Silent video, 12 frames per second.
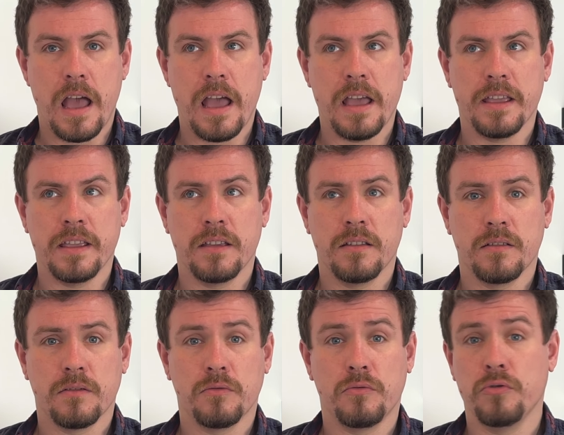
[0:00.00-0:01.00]
a
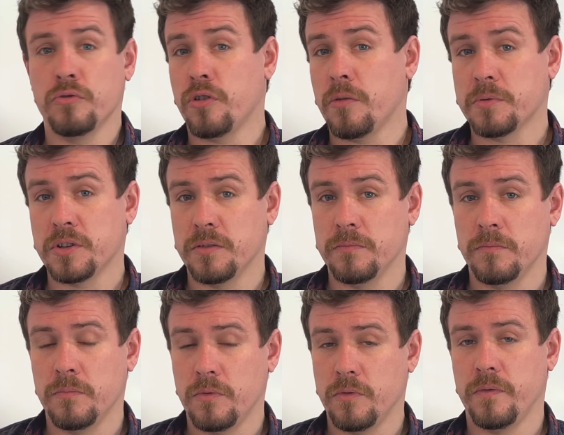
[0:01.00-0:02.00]
good option
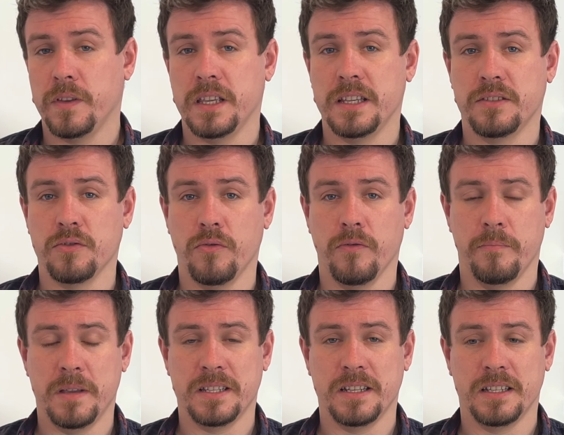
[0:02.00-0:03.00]
for these sort of
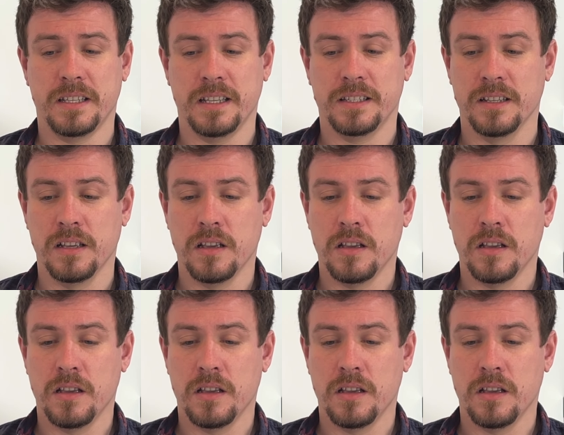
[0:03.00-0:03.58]
businesses.